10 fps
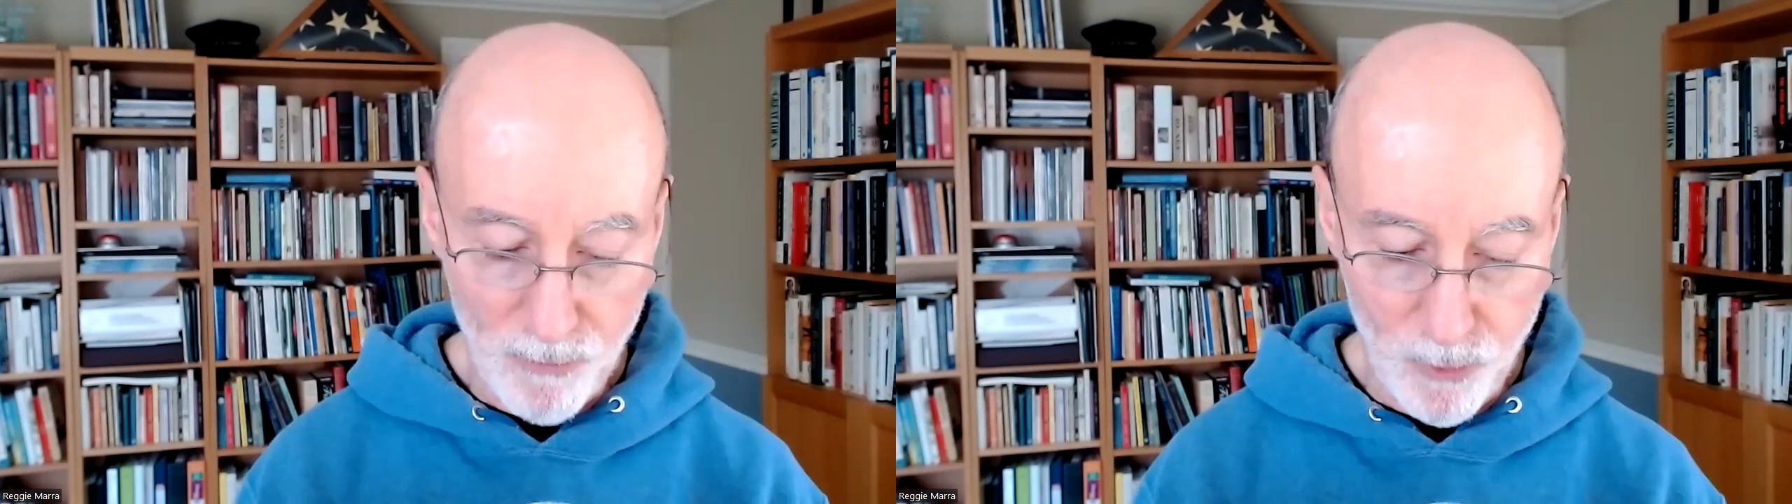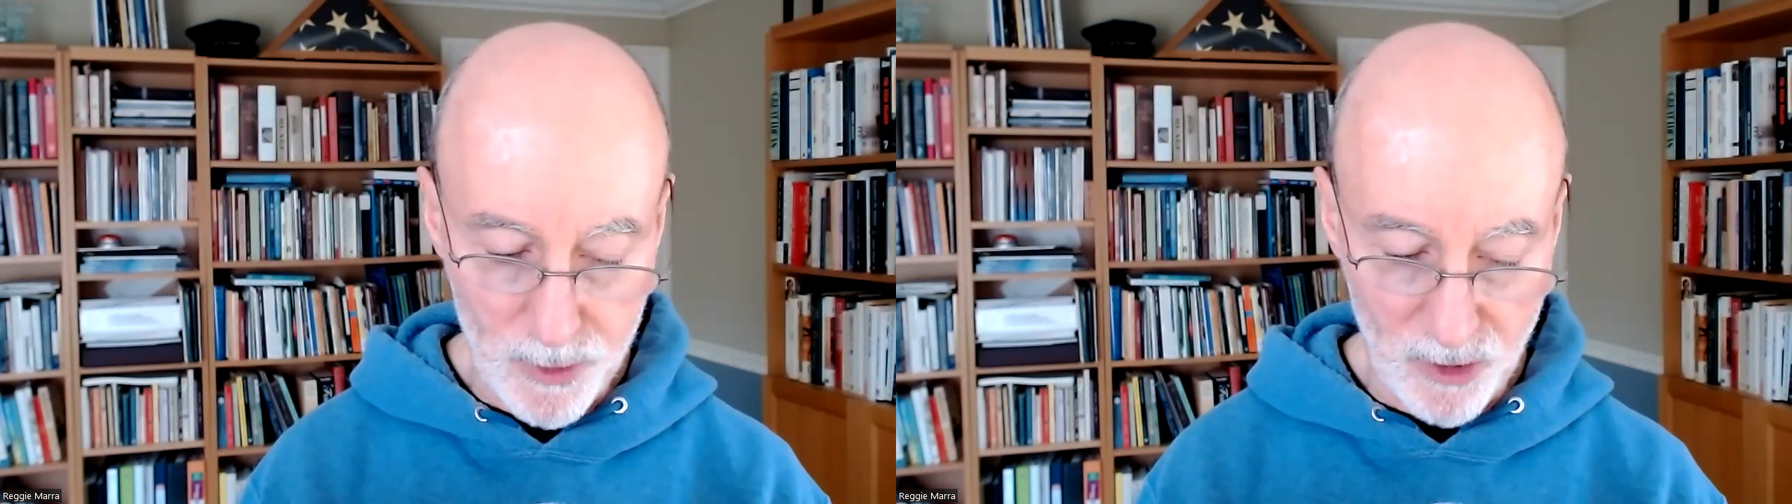
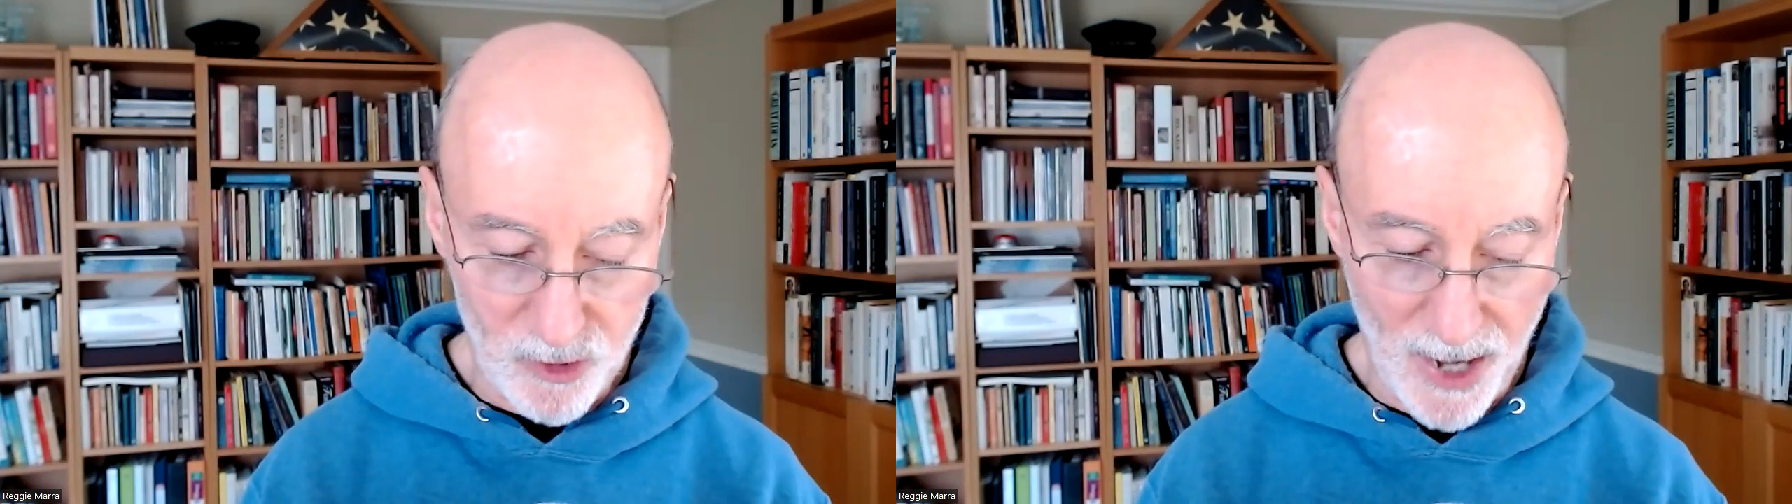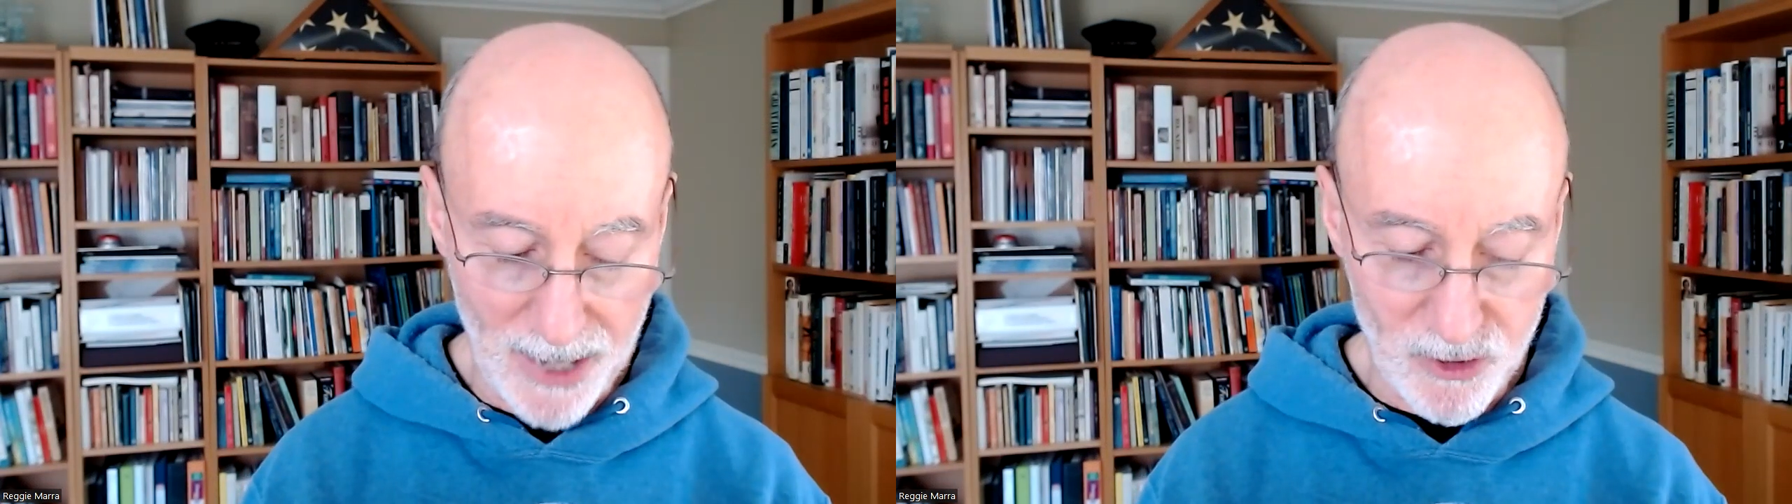for
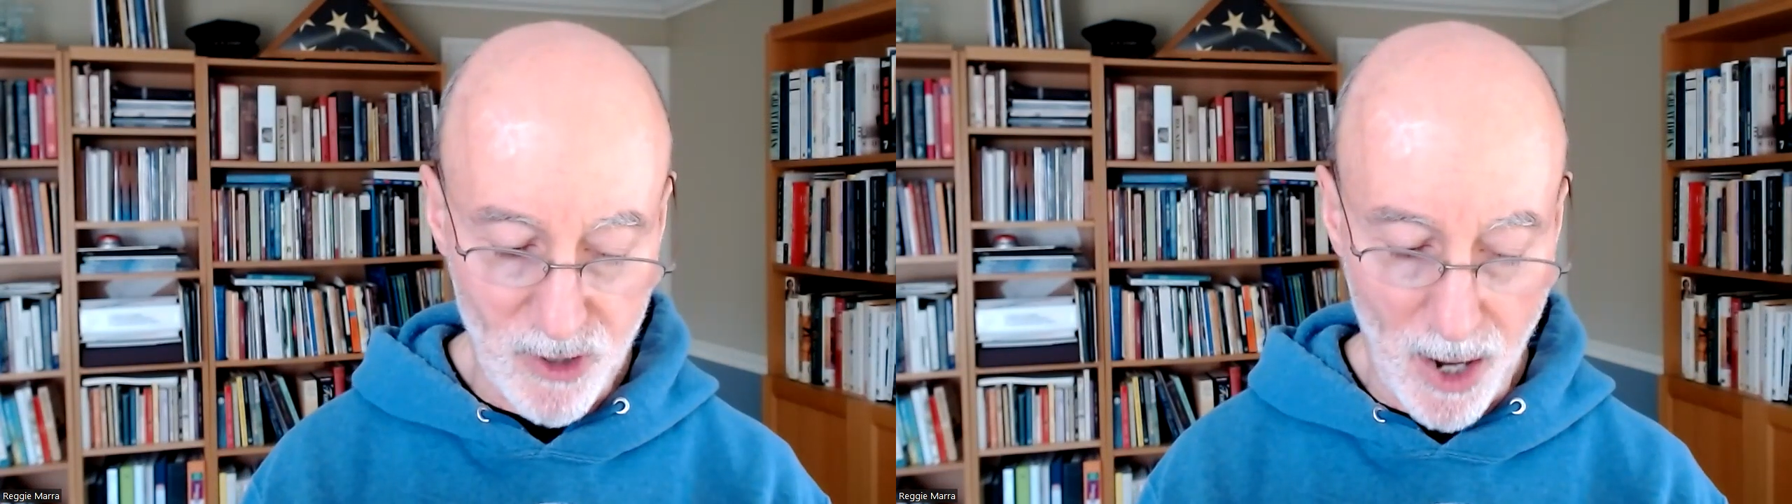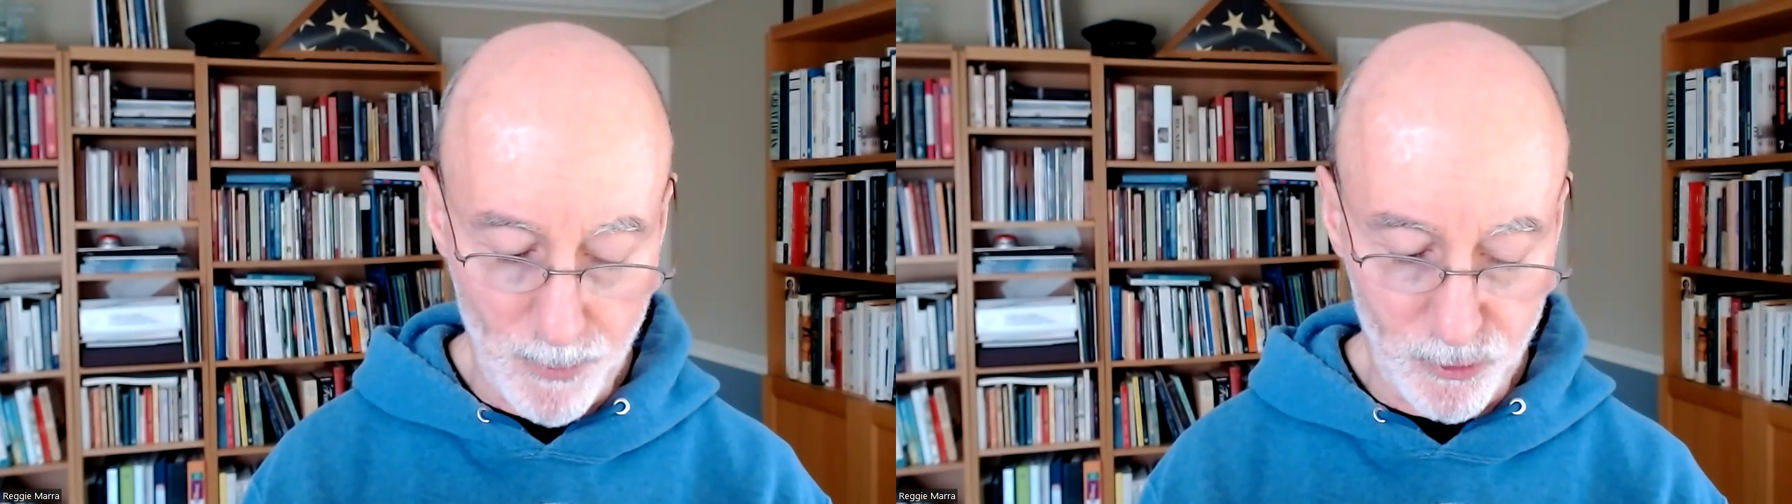
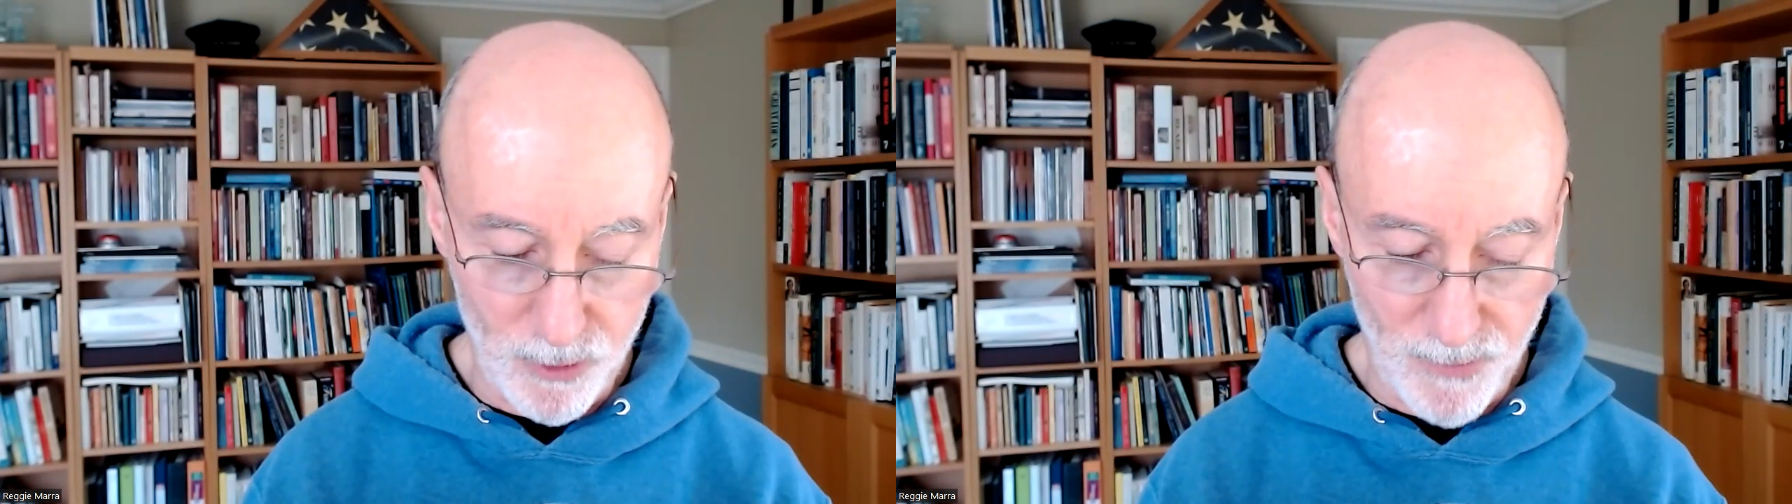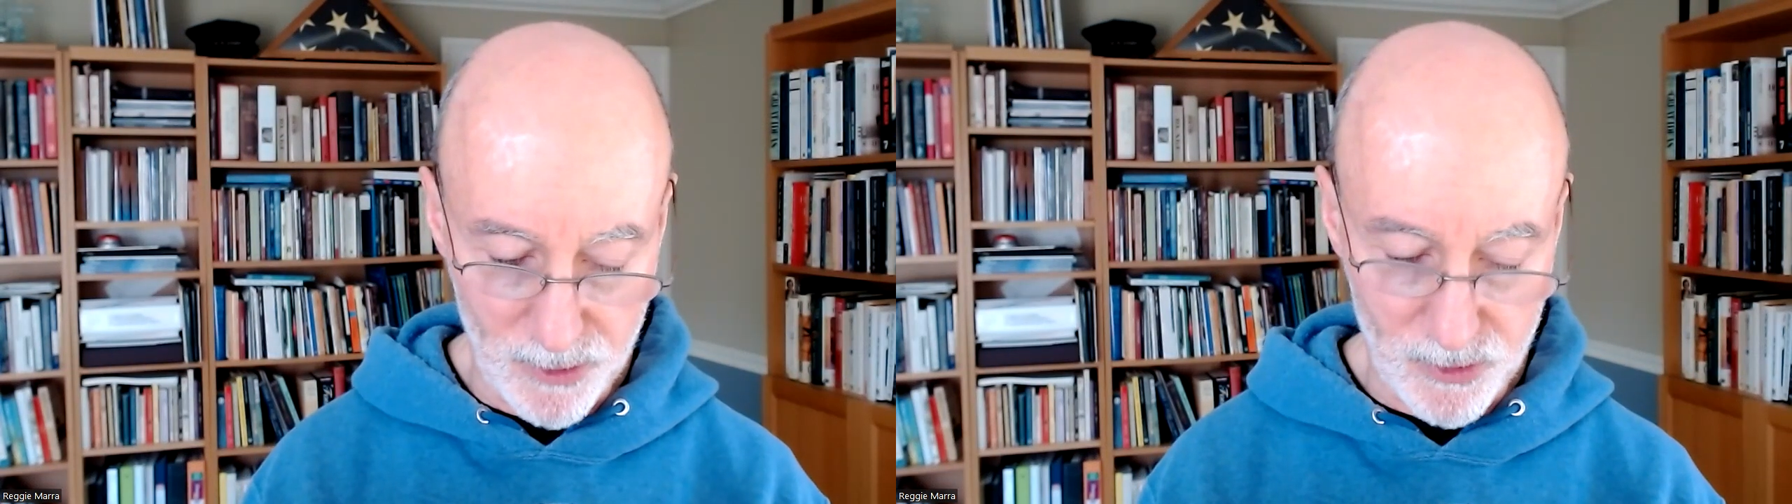detached
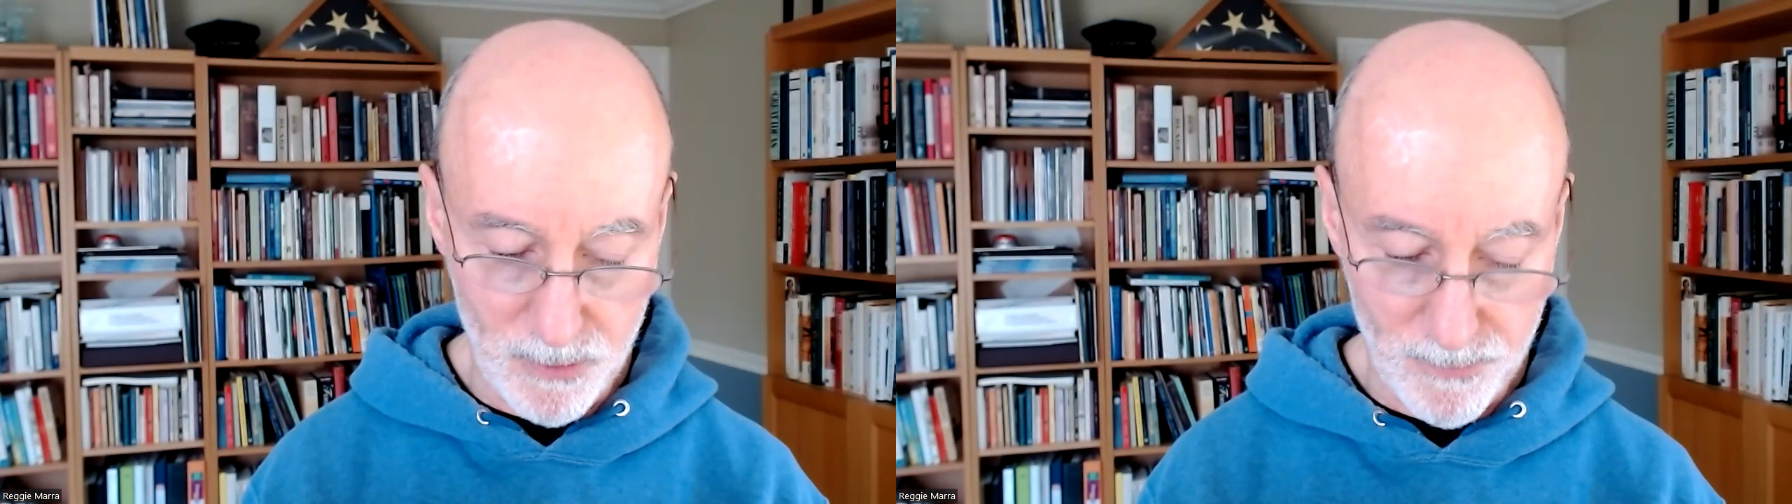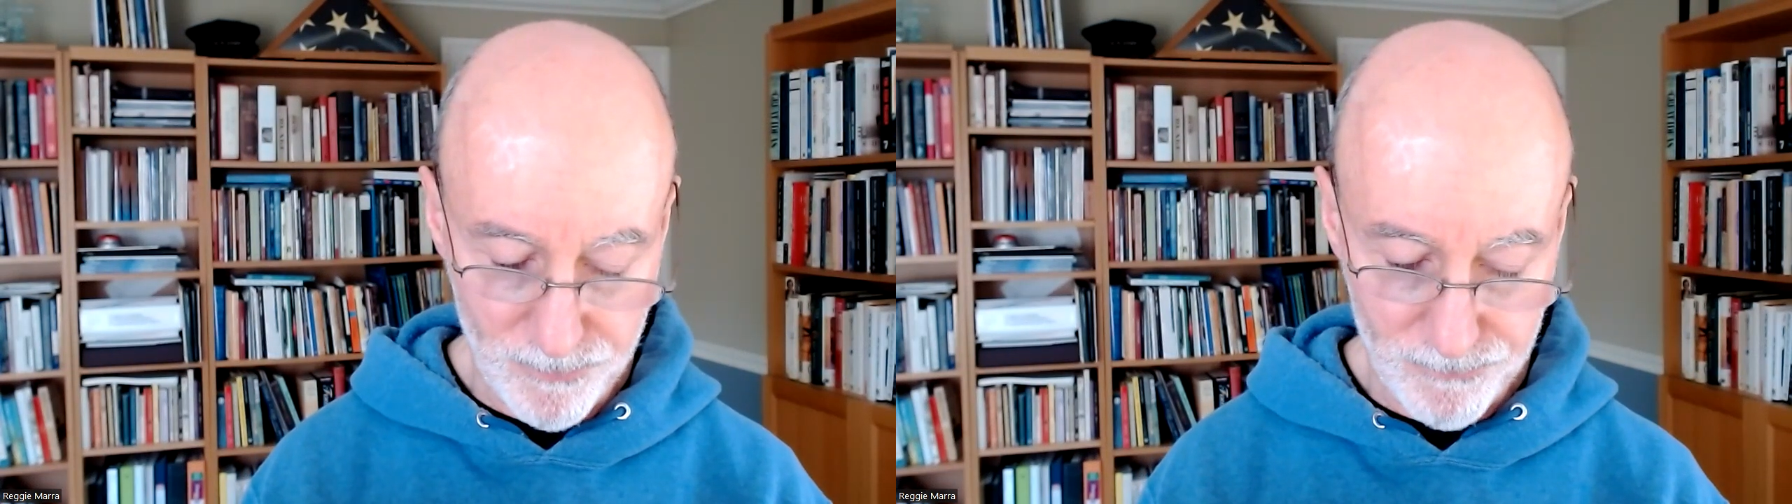observation.